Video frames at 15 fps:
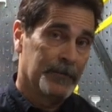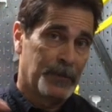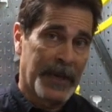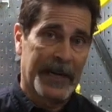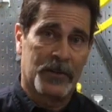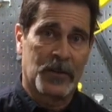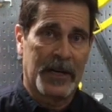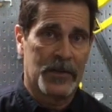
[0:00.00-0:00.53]

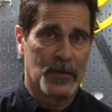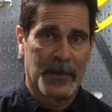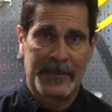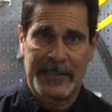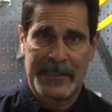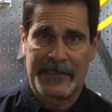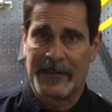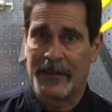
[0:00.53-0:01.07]
penetration
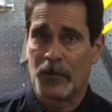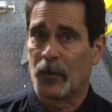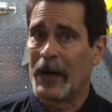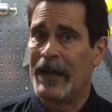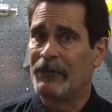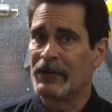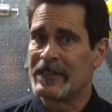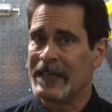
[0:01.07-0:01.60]
resistance that
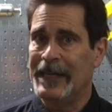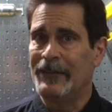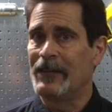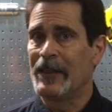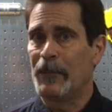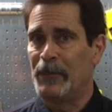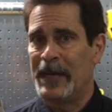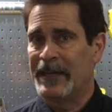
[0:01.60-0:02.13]
rivals even
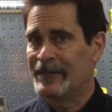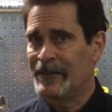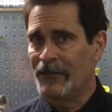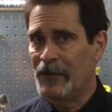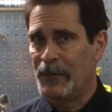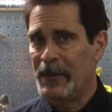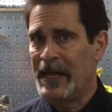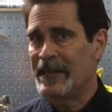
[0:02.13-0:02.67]
the best of
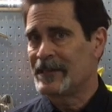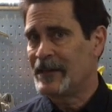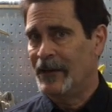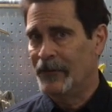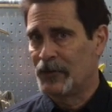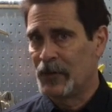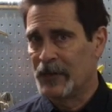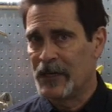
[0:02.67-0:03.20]
the best
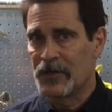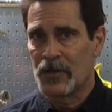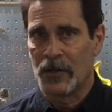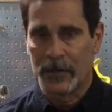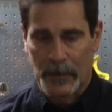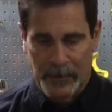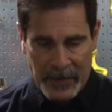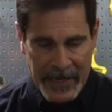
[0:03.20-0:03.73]
of traditional
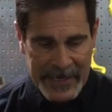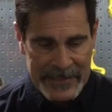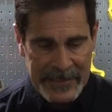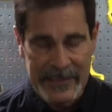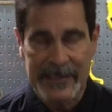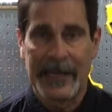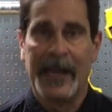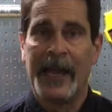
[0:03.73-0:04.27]

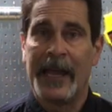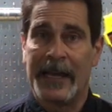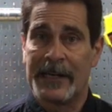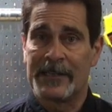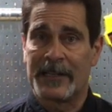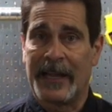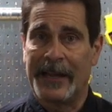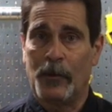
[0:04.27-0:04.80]
composites, and
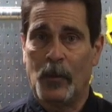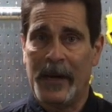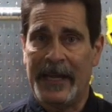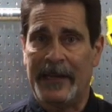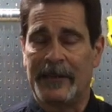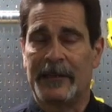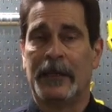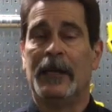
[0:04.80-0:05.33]
it's
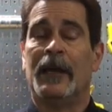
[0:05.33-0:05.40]
lightweight.